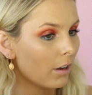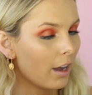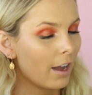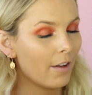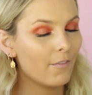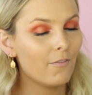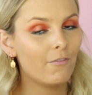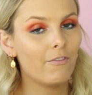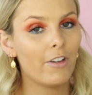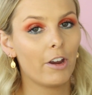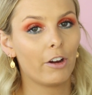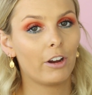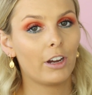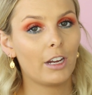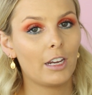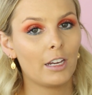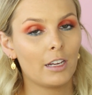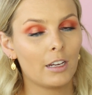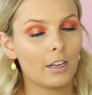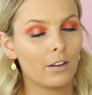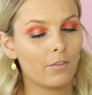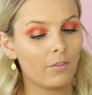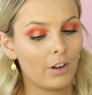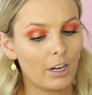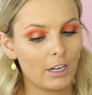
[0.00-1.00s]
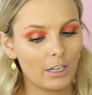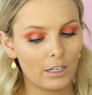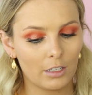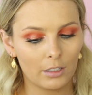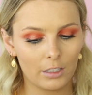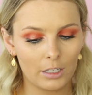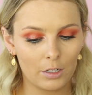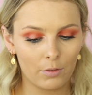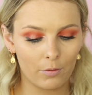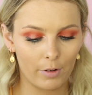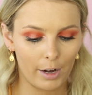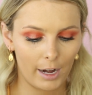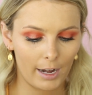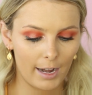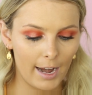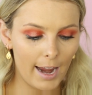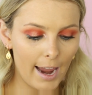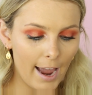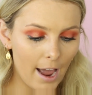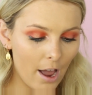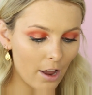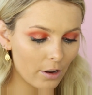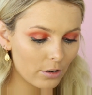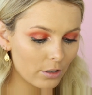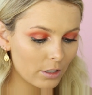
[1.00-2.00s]
I very inconveniently ran
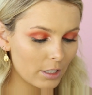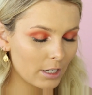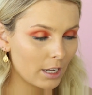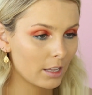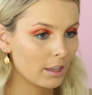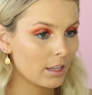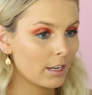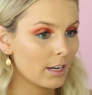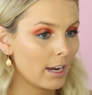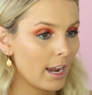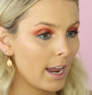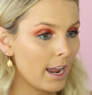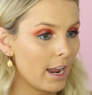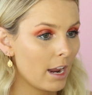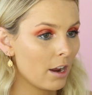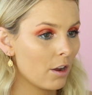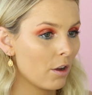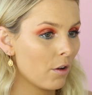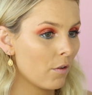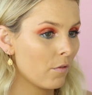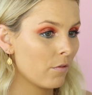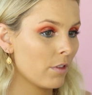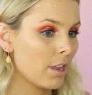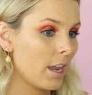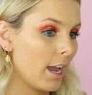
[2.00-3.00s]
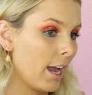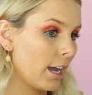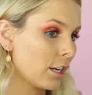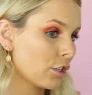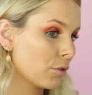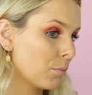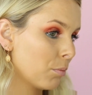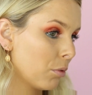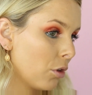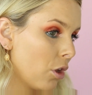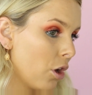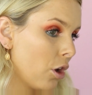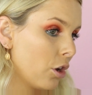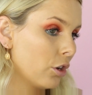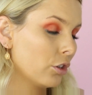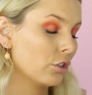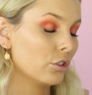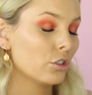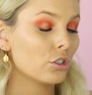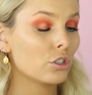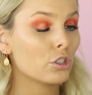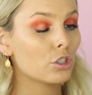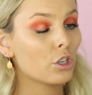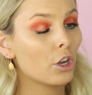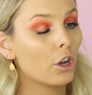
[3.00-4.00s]
out the other day of the Ash
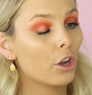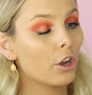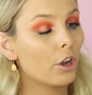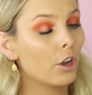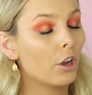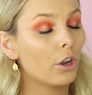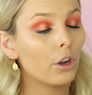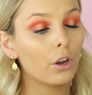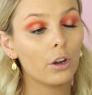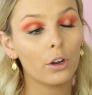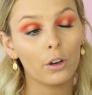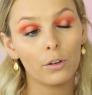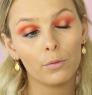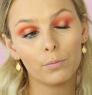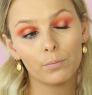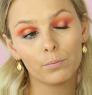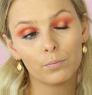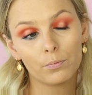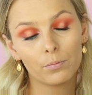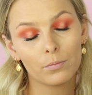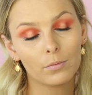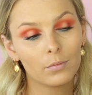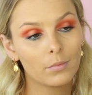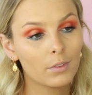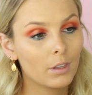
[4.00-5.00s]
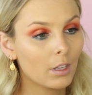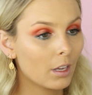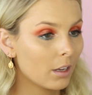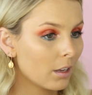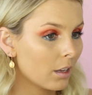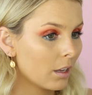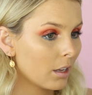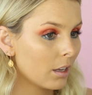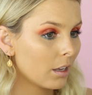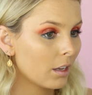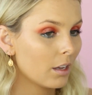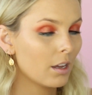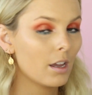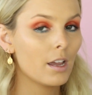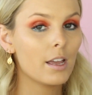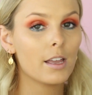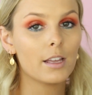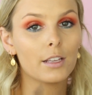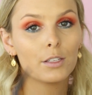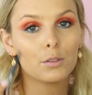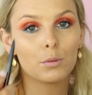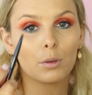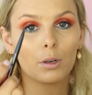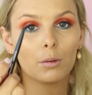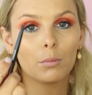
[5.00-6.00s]
Blonde, so
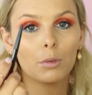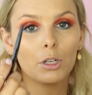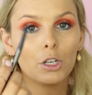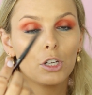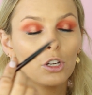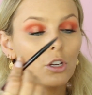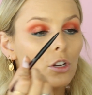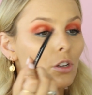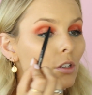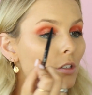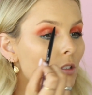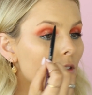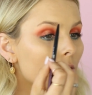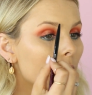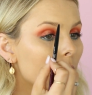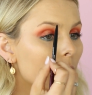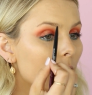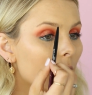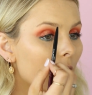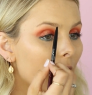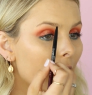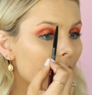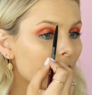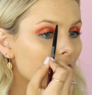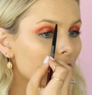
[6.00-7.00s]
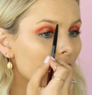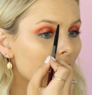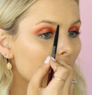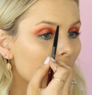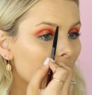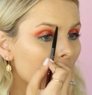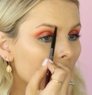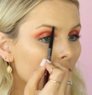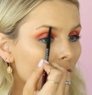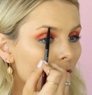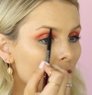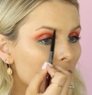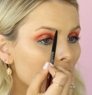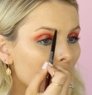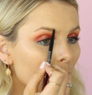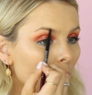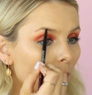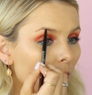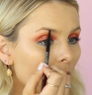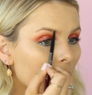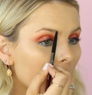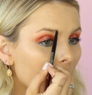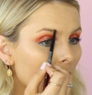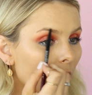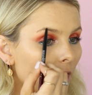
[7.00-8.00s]
that's what I'm going to use. I actually think it'll still
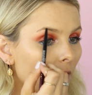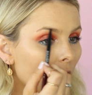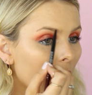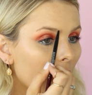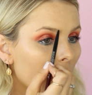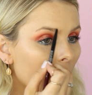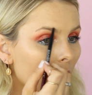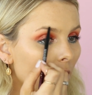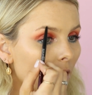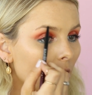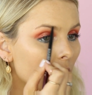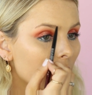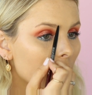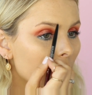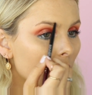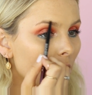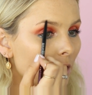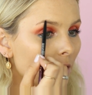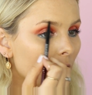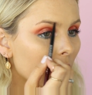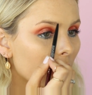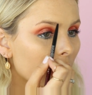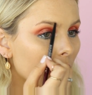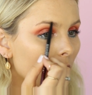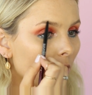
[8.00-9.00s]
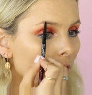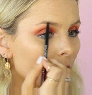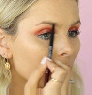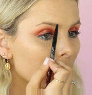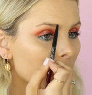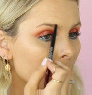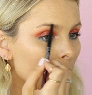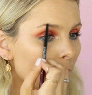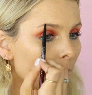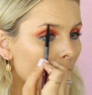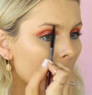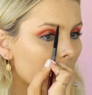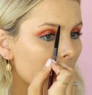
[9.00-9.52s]
work okay, seeing as I've got some of